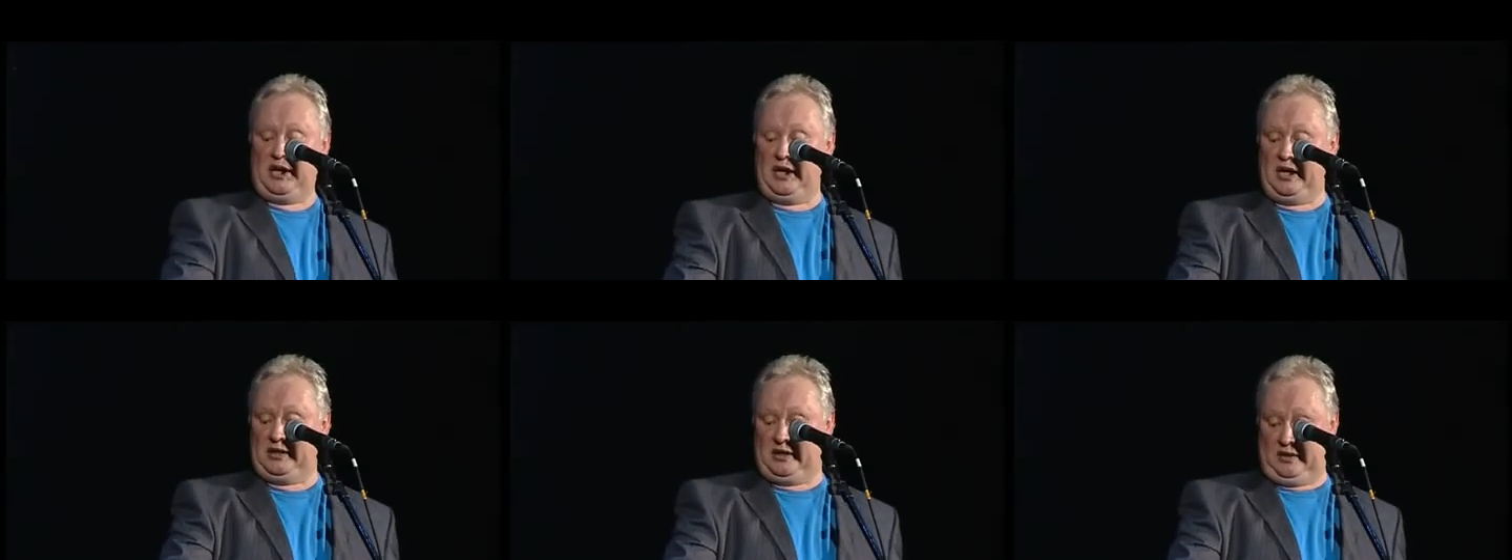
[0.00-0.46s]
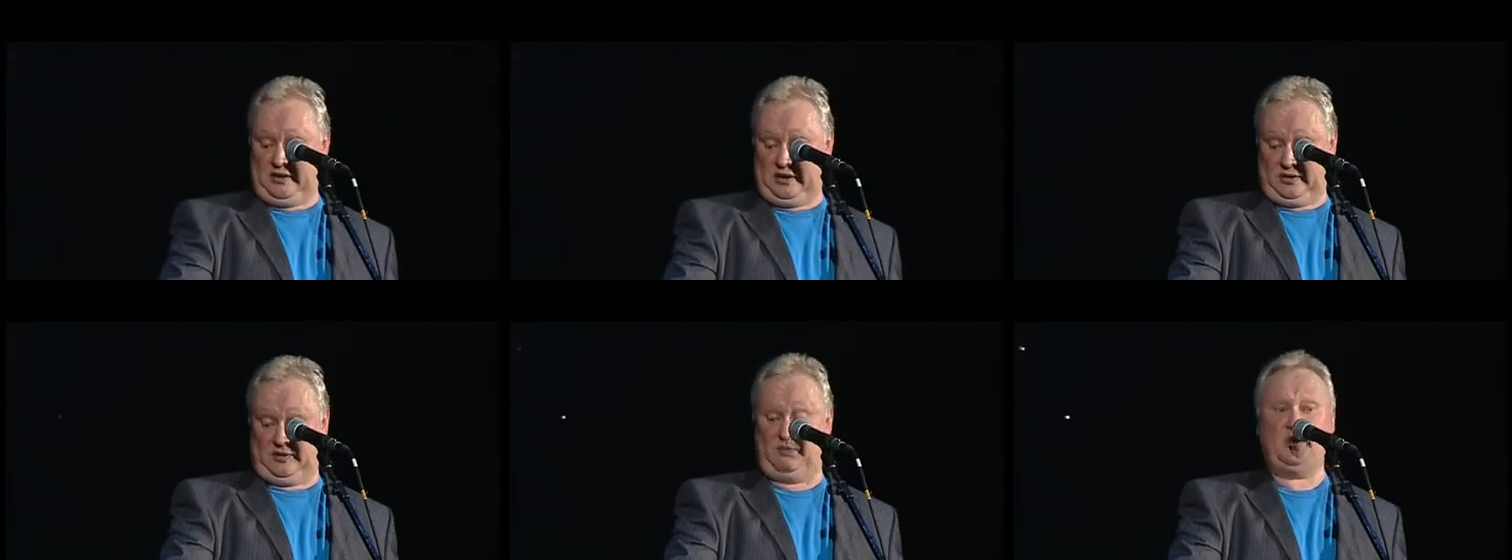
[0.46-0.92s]
a minute, it's
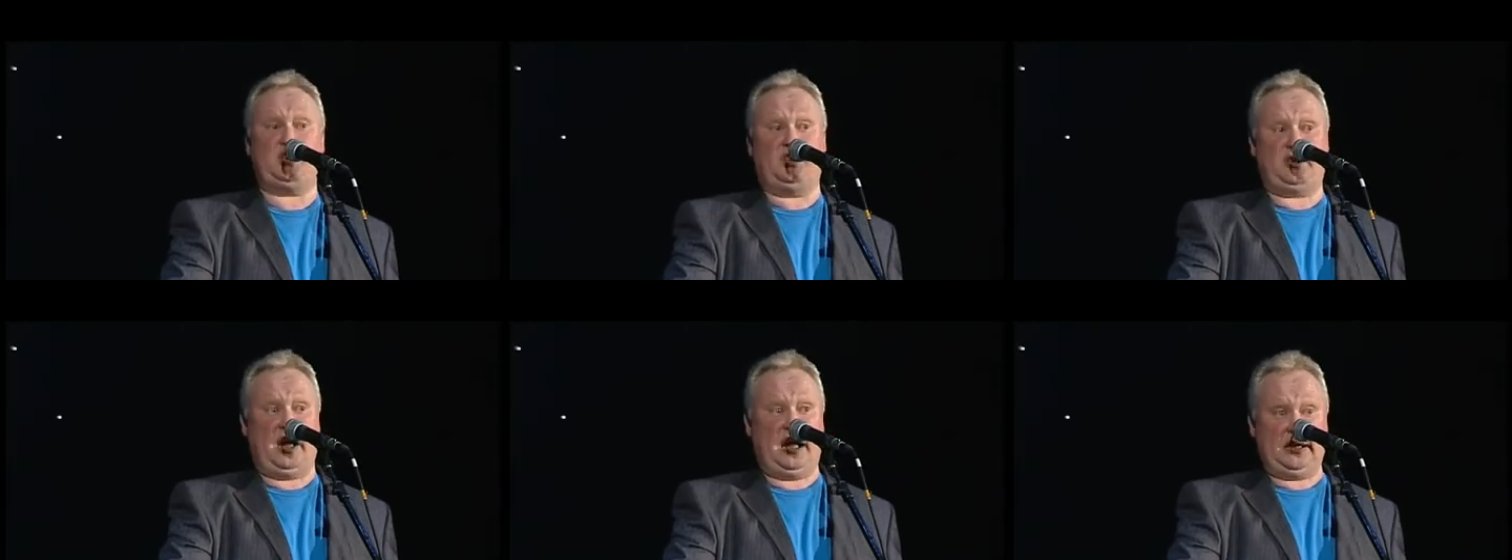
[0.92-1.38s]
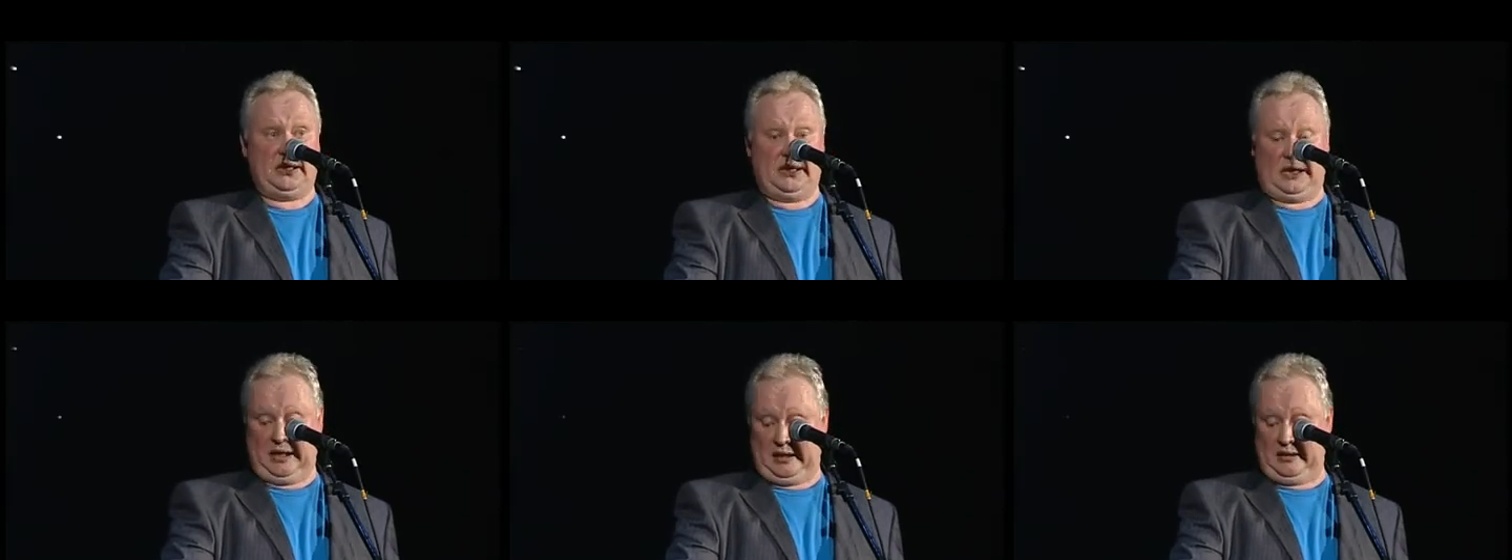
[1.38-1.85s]
British, that,
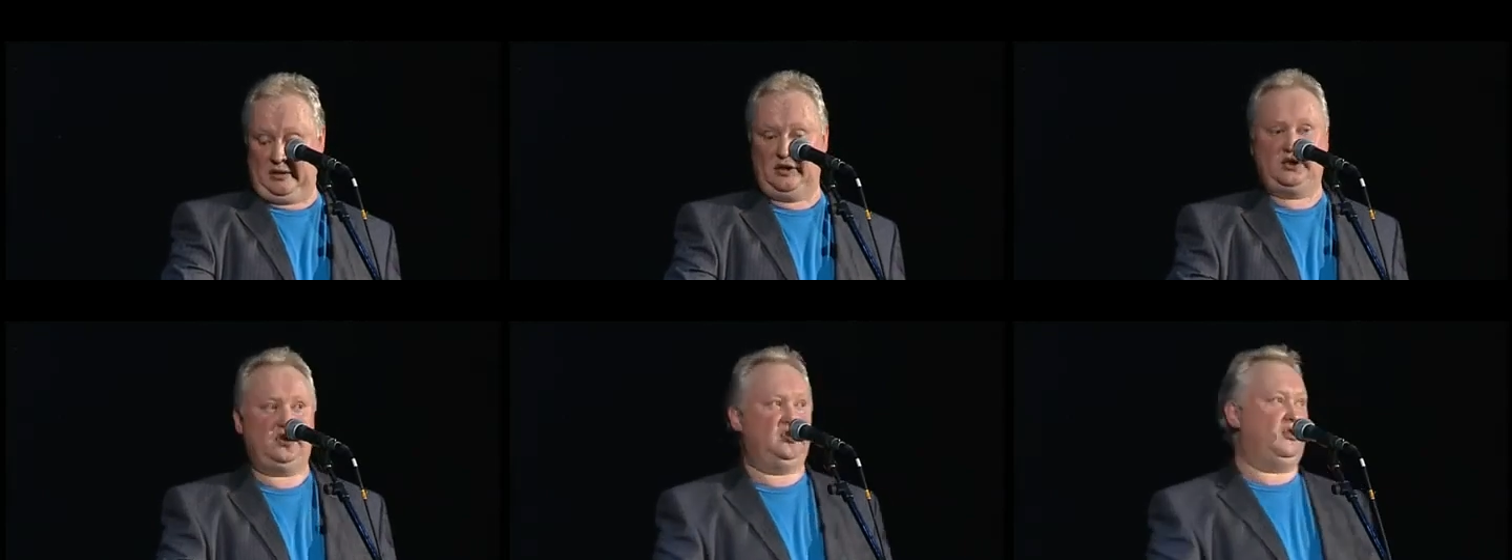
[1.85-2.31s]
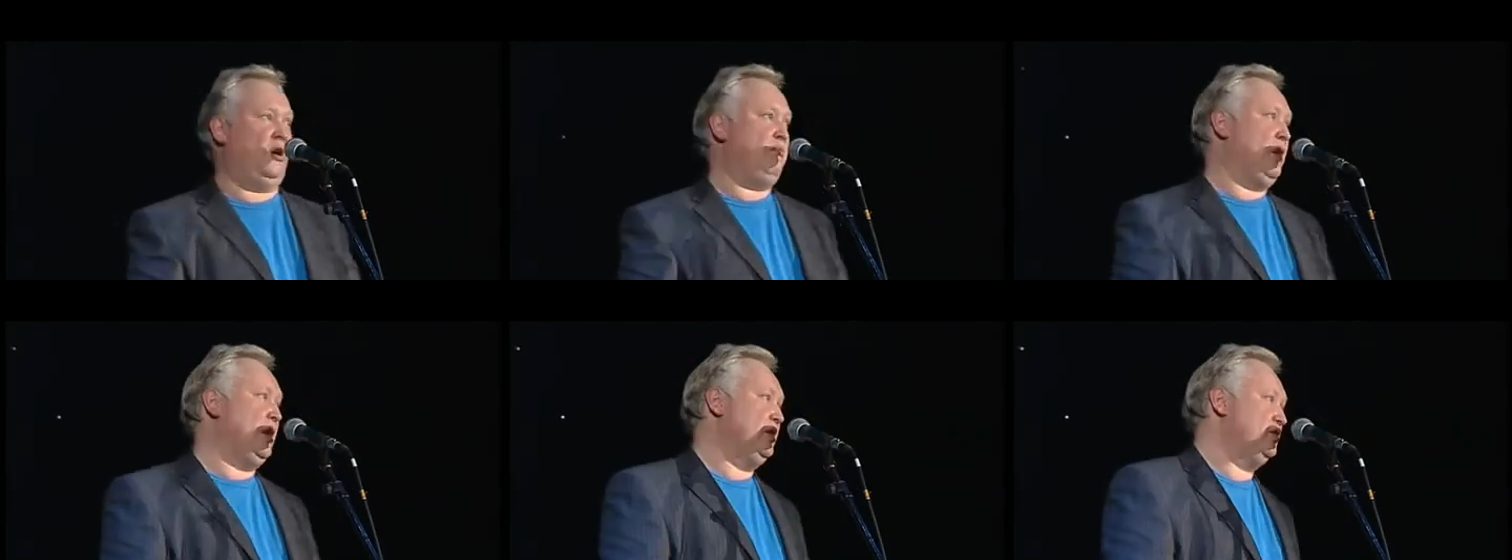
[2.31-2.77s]
isn't it? He said,
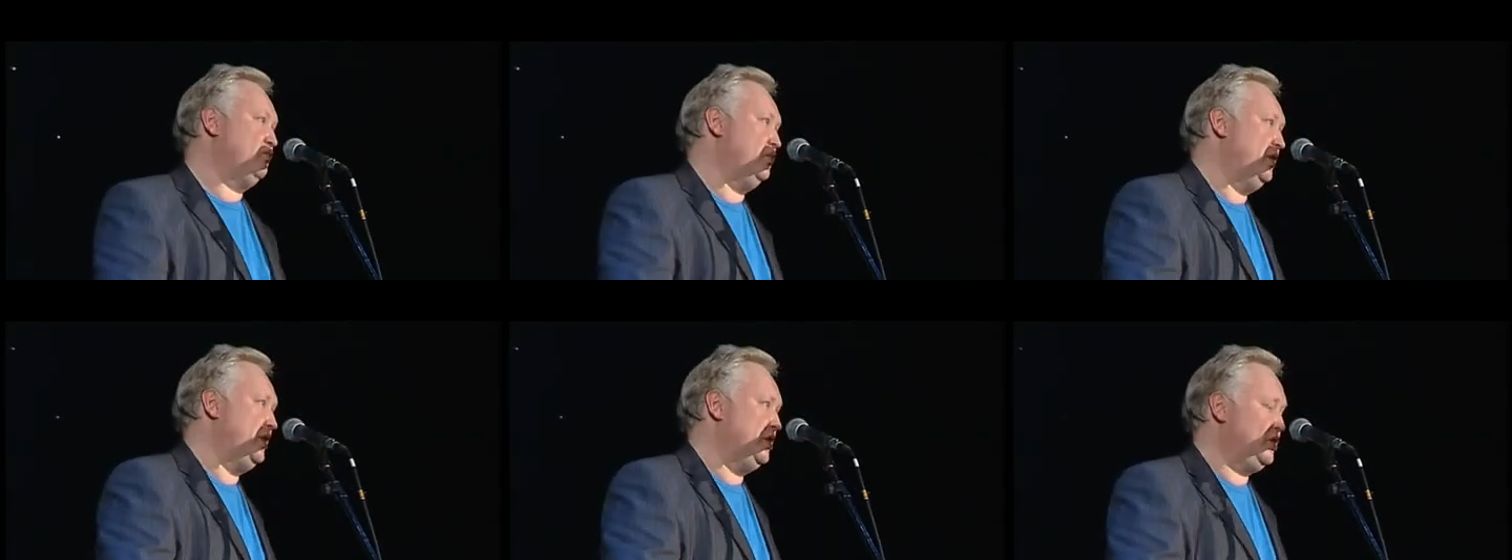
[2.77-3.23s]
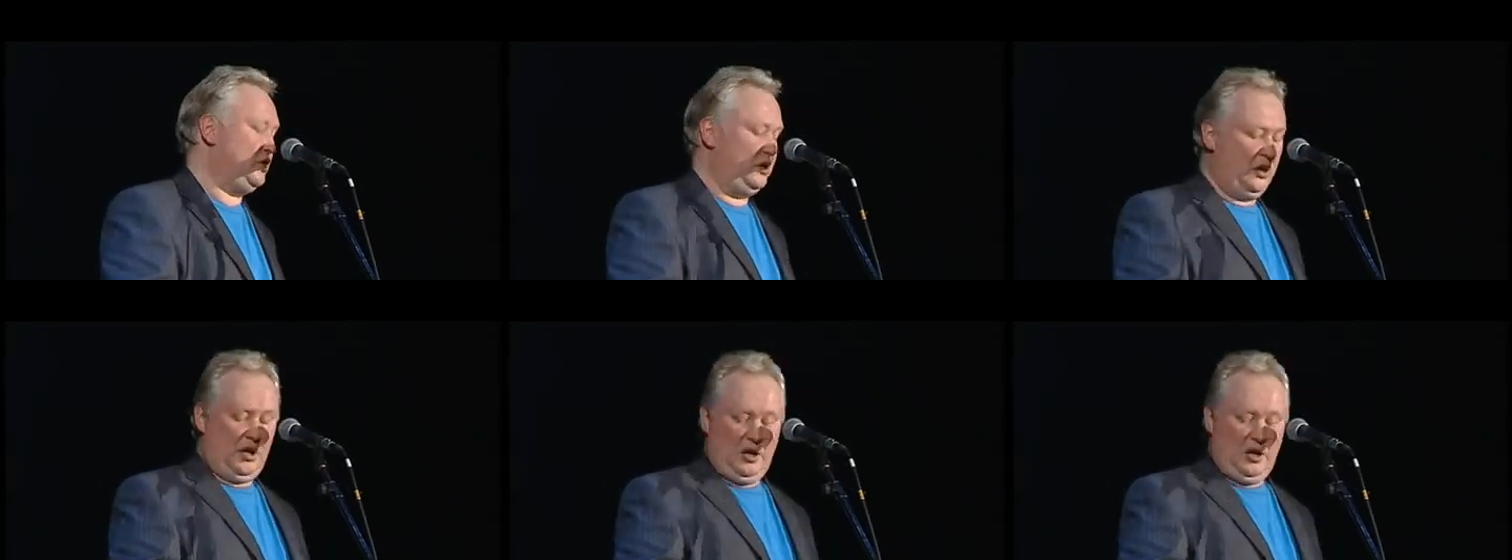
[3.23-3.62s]
yeah, mate, it's British.